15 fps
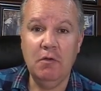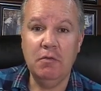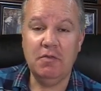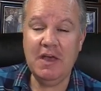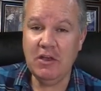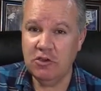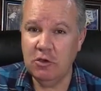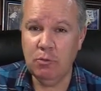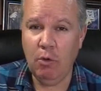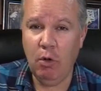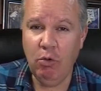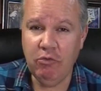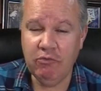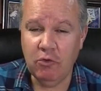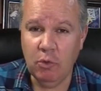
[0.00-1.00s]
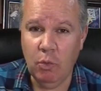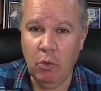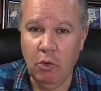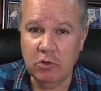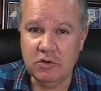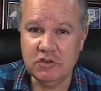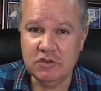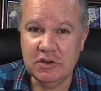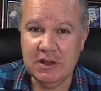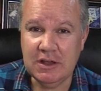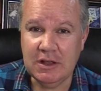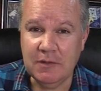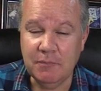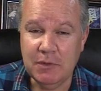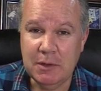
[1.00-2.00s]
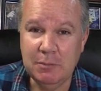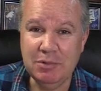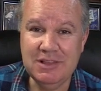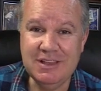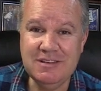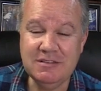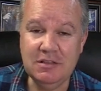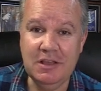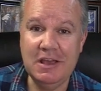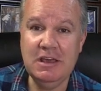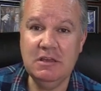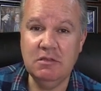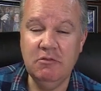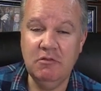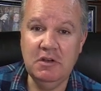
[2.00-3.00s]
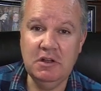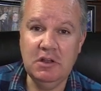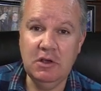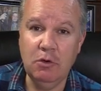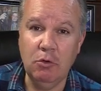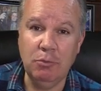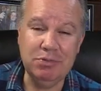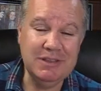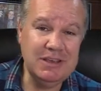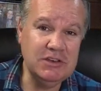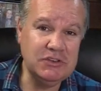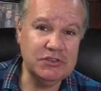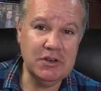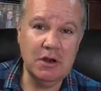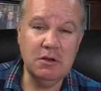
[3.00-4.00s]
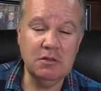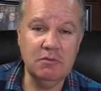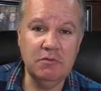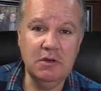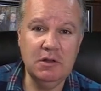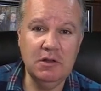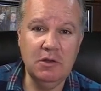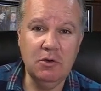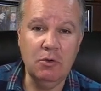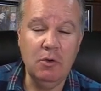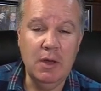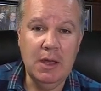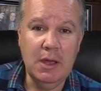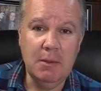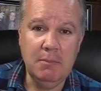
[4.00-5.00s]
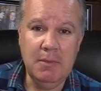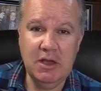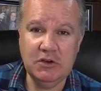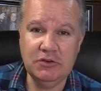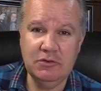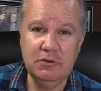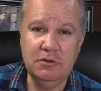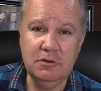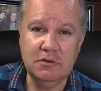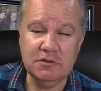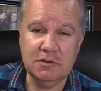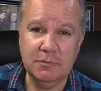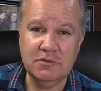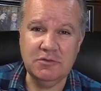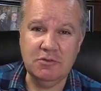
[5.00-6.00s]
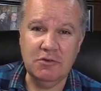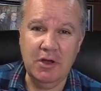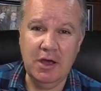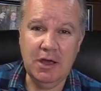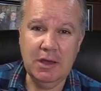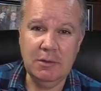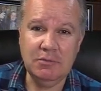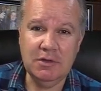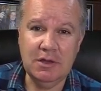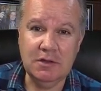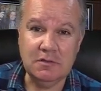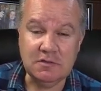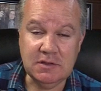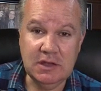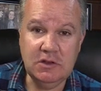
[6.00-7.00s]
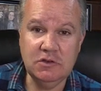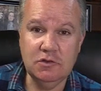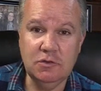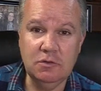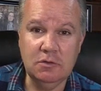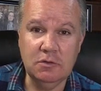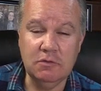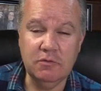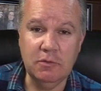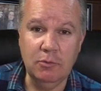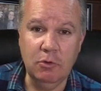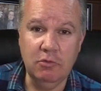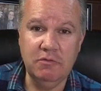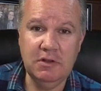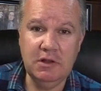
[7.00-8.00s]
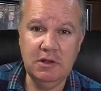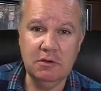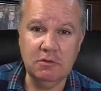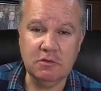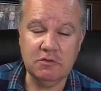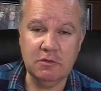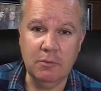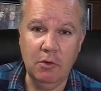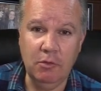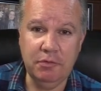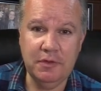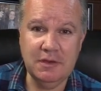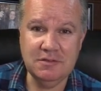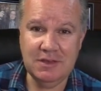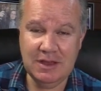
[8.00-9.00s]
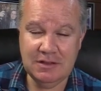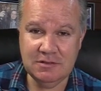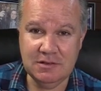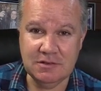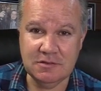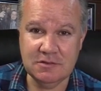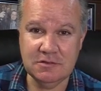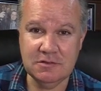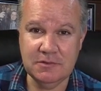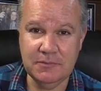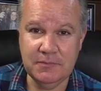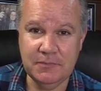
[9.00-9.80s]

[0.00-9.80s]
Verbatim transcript: thank you all for watching. Please like the video. Please share the video. Make sure you're subscribed and stay tuned for more videos from All Things 80s.